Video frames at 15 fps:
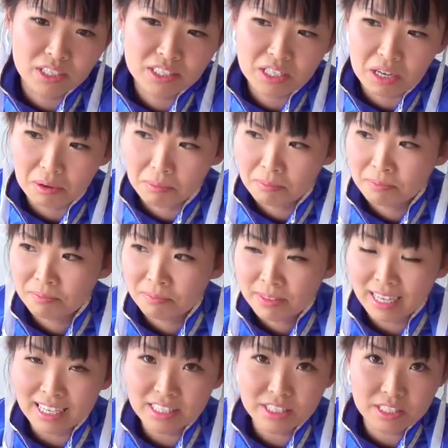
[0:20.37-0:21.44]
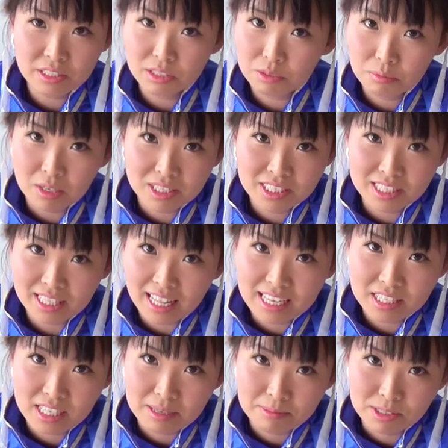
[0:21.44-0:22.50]
So I still didn't watch the
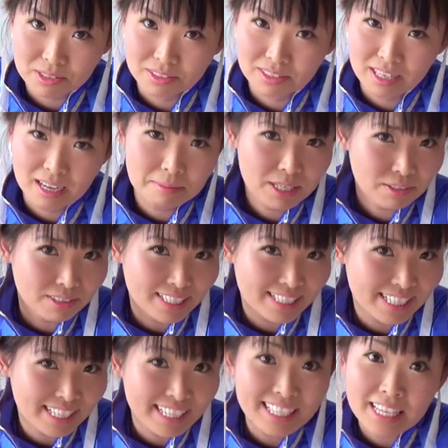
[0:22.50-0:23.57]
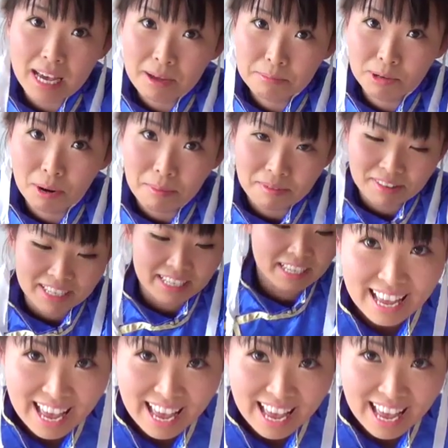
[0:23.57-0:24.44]
last episode. Am I crazy? Yeah, probably.